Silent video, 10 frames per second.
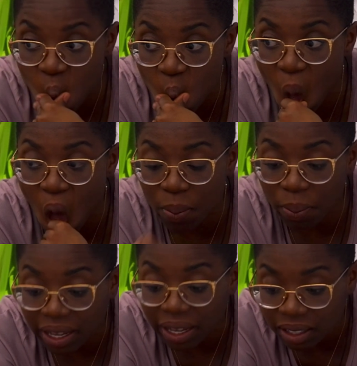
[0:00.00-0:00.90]
my
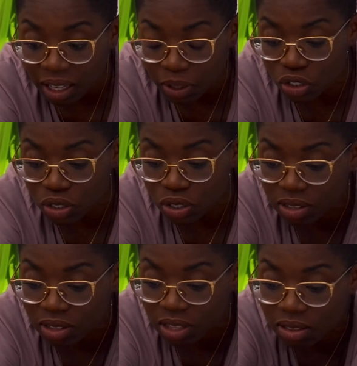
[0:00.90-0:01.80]
game. I just
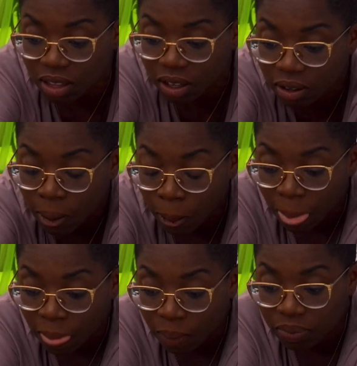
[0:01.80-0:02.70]
think that
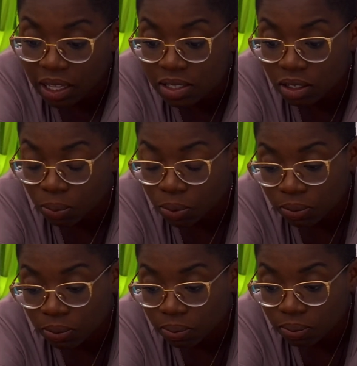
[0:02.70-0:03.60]
it's gonna put
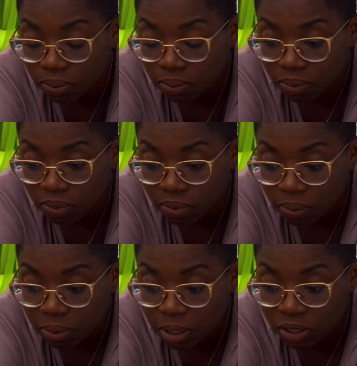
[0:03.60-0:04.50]

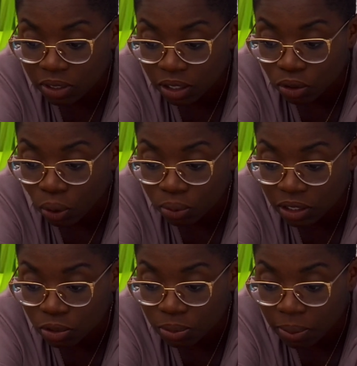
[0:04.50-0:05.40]
people that don't need to
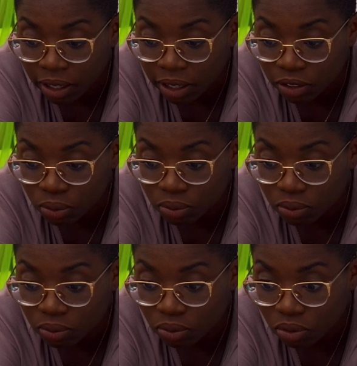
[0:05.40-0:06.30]
be mad at you
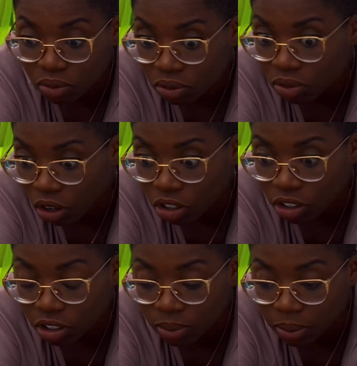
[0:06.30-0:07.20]
are gonna
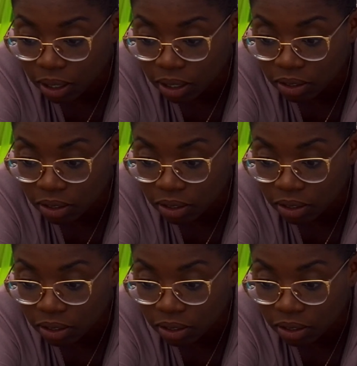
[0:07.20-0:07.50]
be mad at you.